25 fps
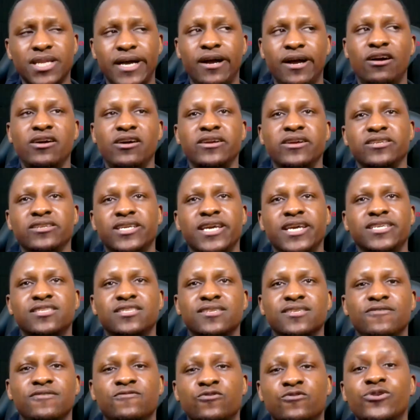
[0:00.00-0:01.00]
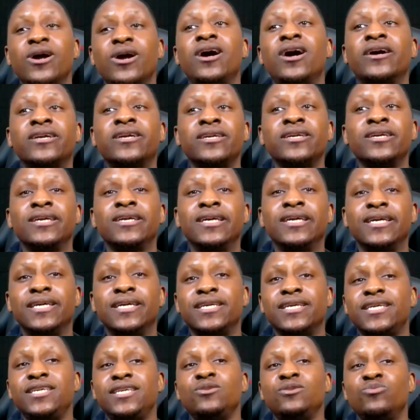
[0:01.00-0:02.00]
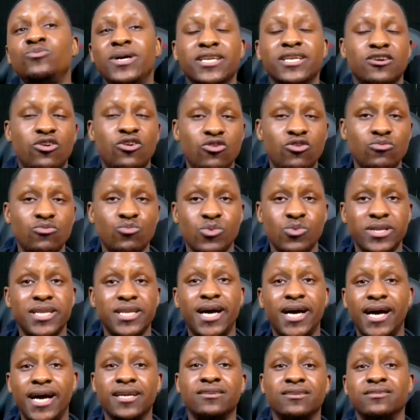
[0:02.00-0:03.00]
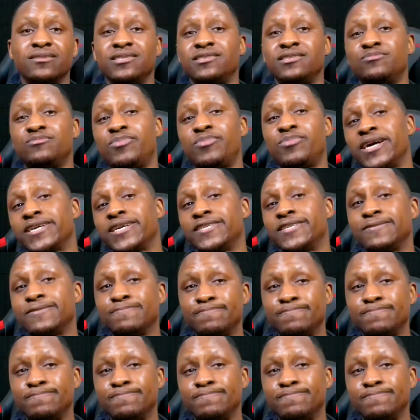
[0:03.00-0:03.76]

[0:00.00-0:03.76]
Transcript: In case of Croc, he went home with the idol in his pocket.